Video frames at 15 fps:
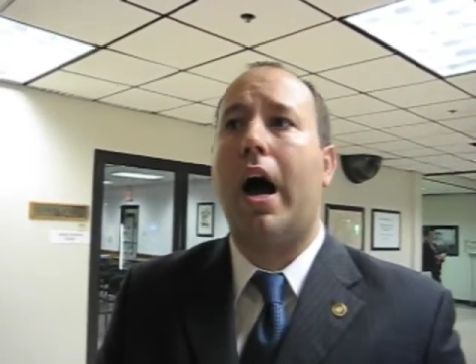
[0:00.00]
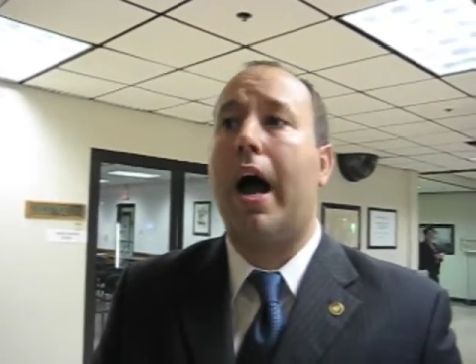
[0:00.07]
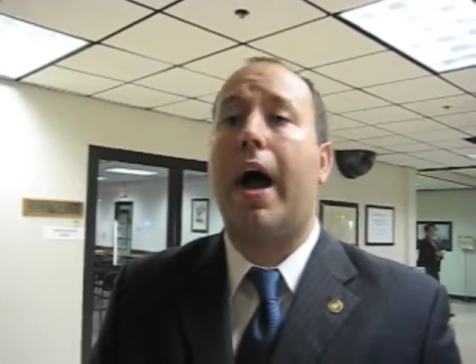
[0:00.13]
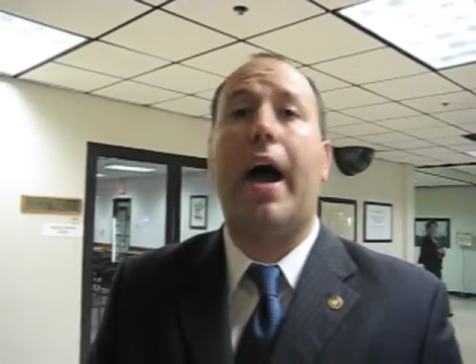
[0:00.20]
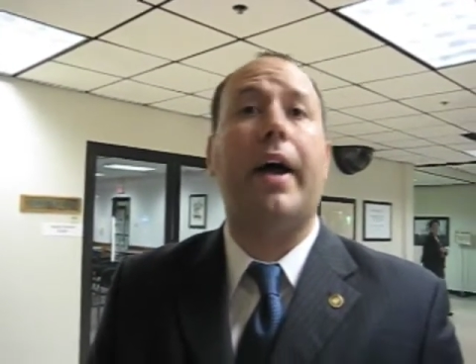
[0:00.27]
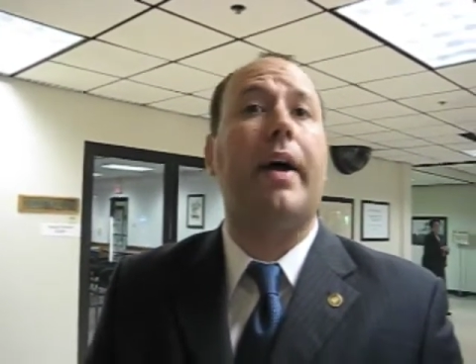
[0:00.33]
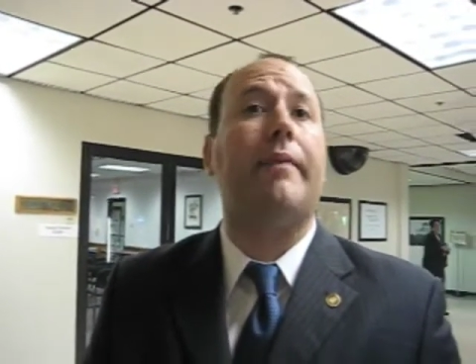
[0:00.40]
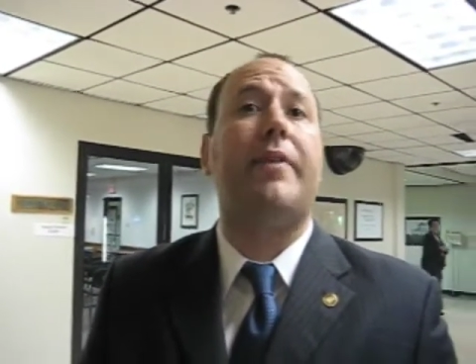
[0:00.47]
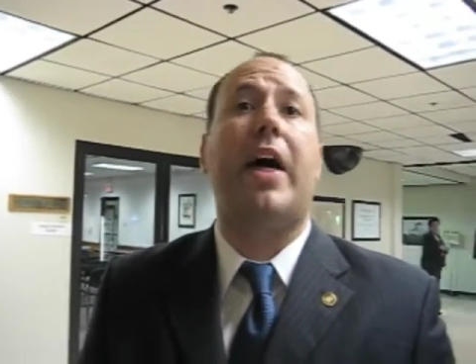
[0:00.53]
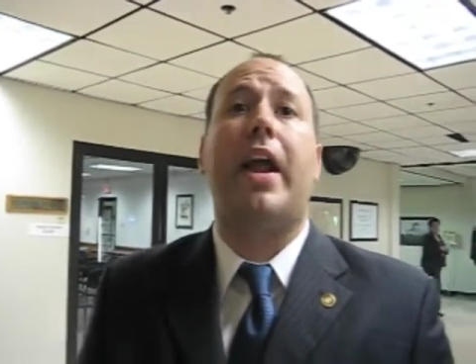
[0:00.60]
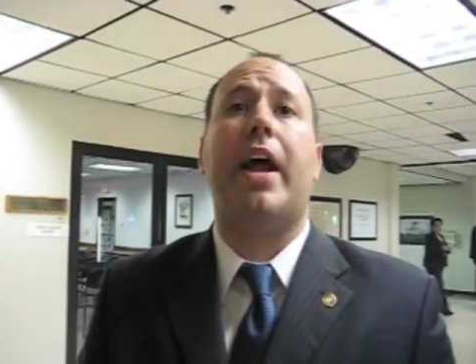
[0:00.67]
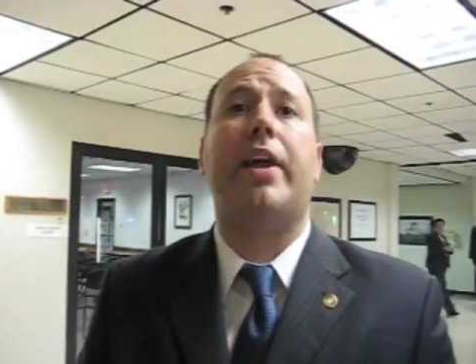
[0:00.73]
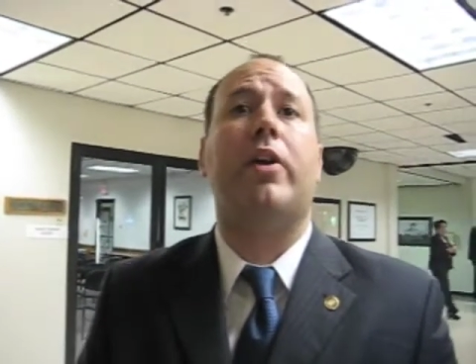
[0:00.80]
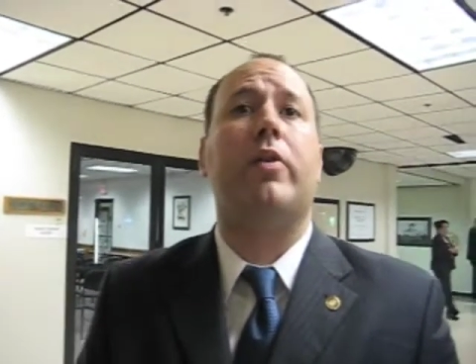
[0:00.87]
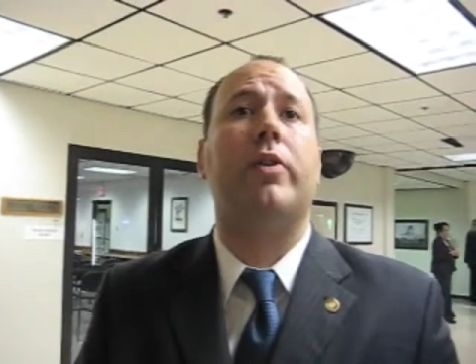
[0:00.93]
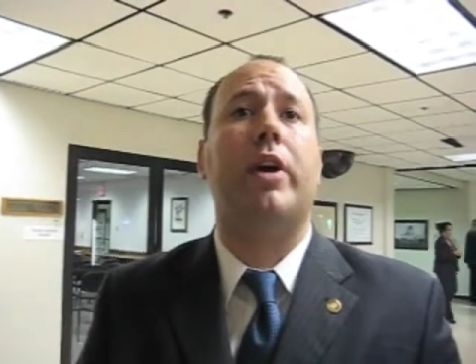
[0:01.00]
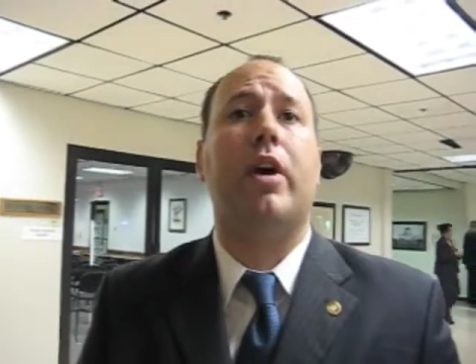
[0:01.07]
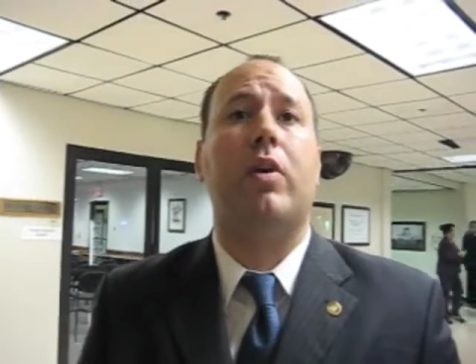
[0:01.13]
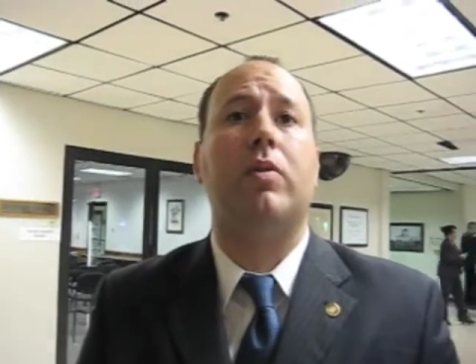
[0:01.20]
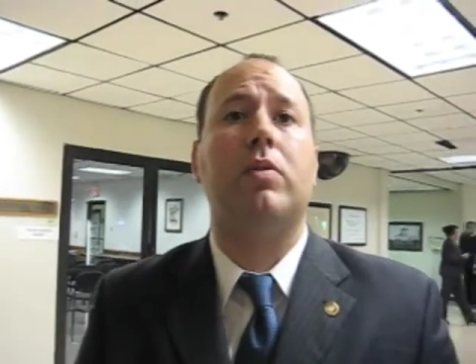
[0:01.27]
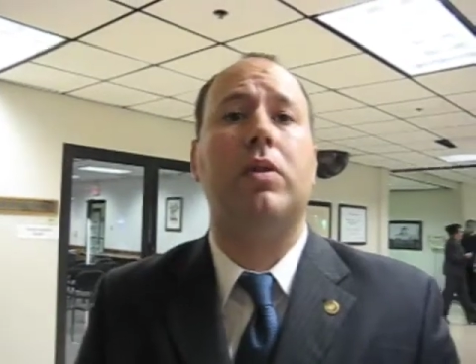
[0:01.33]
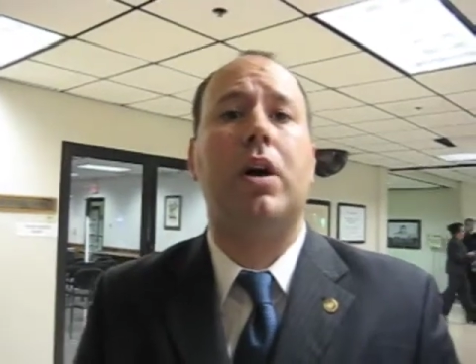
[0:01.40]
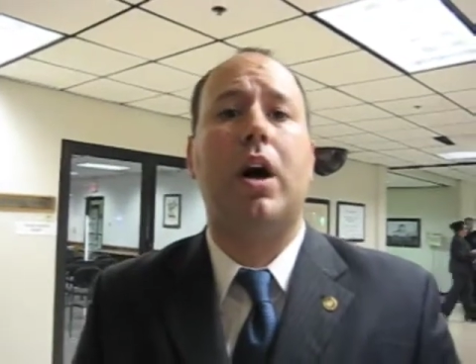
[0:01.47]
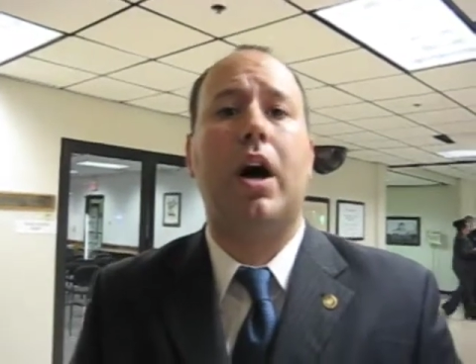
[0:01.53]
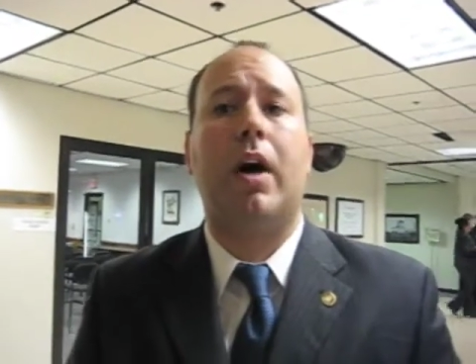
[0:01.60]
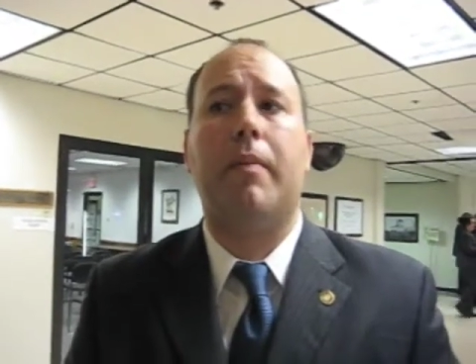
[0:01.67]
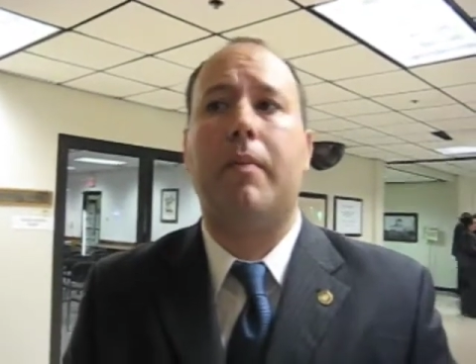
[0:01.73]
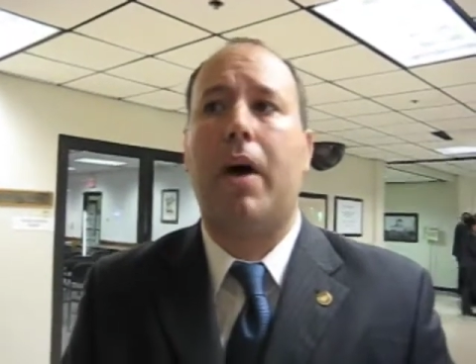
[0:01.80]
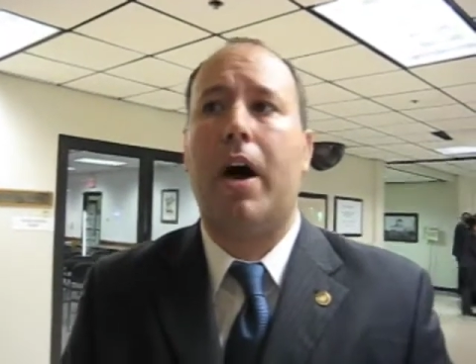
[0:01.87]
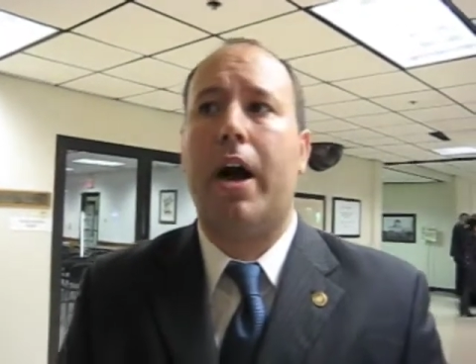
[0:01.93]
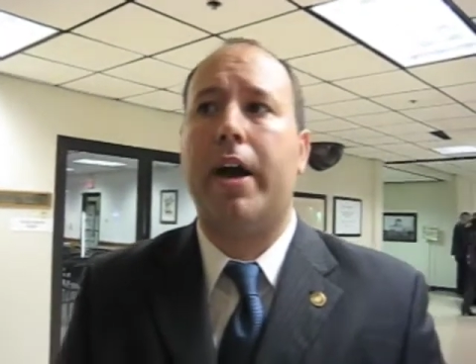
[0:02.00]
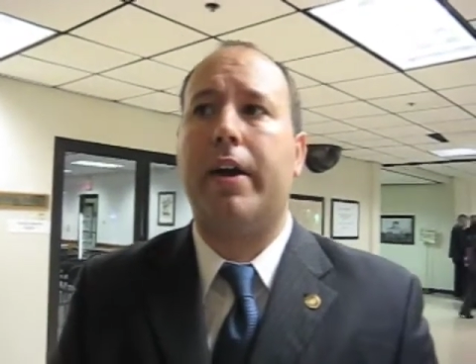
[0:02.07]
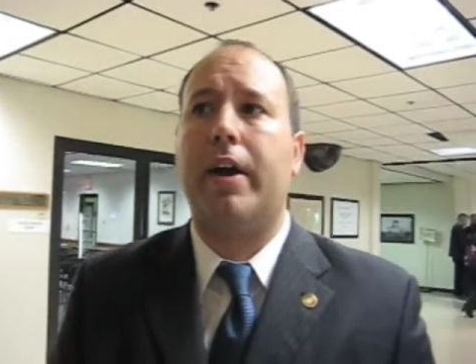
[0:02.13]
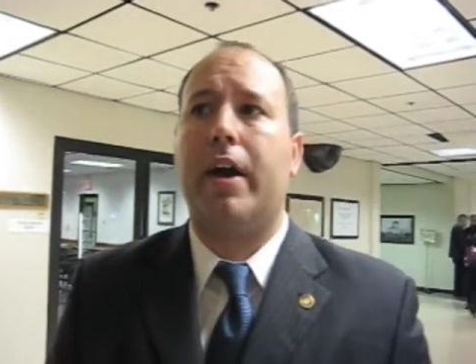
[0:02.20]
that I don't know. Um, I,